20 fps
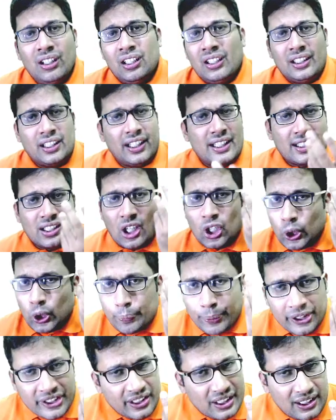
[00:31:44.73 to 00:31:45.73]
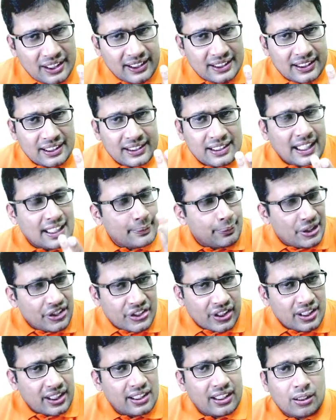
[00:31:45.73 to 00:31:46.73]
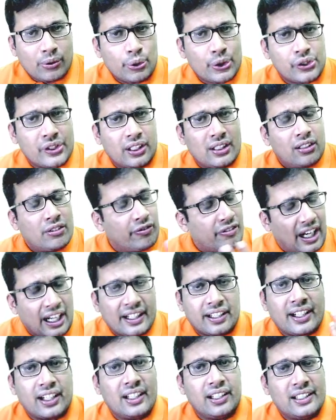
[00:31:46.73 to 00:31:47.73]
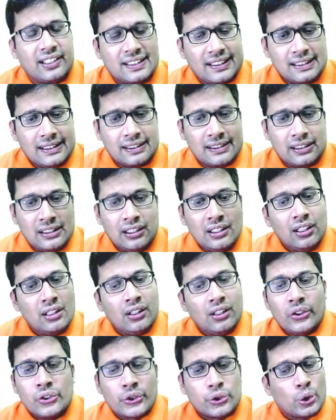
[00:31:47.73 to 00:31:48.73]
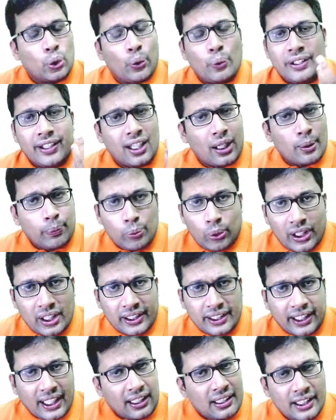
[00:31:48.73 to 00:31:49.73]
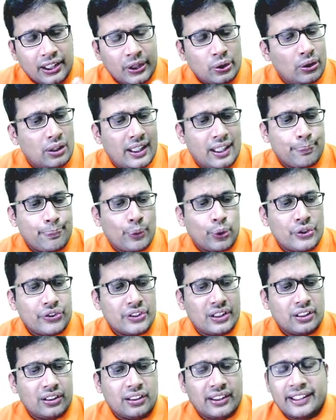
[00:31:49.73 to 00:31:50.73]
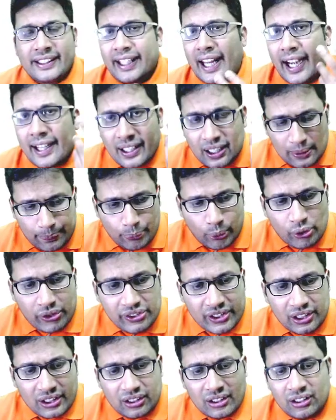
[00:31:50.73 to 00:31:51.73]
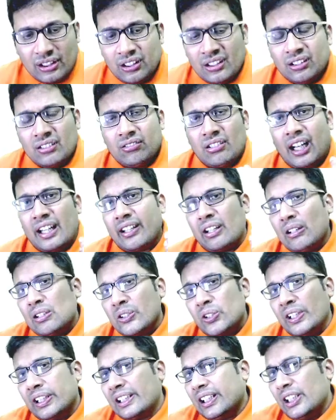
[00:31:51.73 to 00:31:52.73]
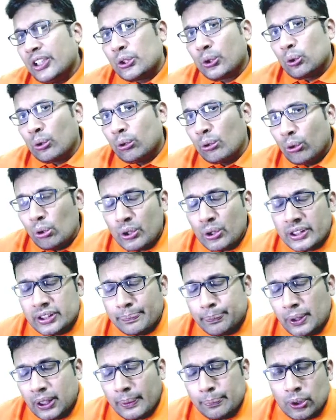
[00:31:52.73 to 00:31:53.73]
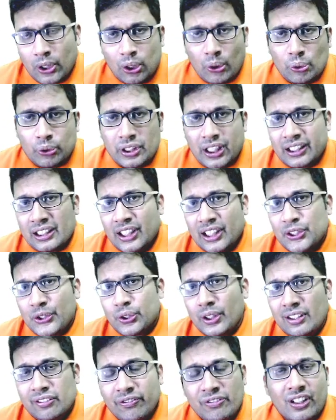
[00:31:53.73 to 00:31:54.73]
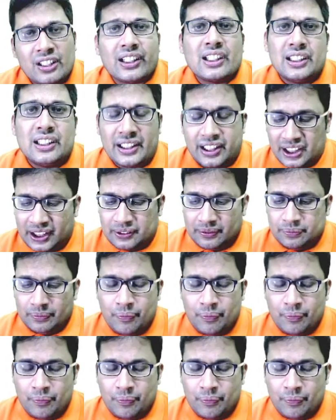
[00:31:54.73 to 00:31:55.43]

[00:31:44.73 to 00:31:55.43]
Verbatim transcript: it is occupational disease as mentioned in the question, factory disease, souvenir bullet can lead to lead poison, cattle poison and also it leads to low sperm count that leads to infertility.